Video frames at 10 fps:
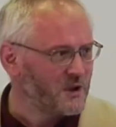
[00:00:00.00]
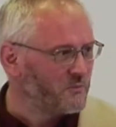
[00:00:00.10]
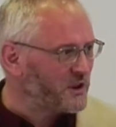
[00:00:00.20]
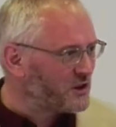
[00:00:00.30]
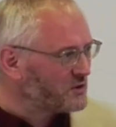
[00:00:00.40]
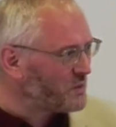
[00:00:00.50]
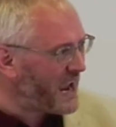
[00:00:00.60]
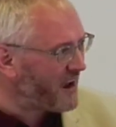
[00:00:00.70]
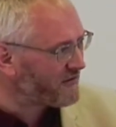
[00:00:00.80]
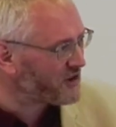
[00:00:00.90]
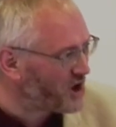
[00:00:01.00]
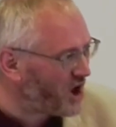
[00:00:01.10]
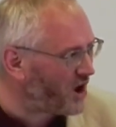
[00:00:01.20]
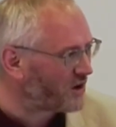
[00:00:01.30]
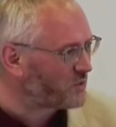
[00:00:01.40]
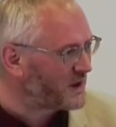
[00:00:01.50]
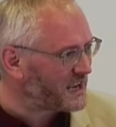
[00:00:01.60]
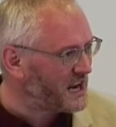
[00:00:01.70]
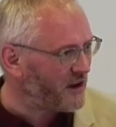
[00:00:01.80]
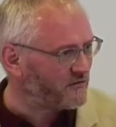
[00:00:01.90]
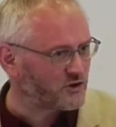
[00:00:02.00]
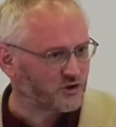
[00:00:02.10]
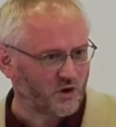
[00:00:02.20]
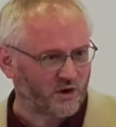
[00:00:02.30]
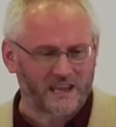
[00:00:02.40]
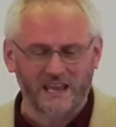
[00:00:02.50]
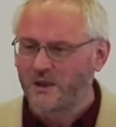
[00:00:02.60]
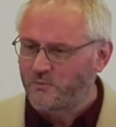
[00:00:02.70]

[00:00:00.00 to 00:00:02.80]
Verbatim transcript: Because we have God, we can have joy.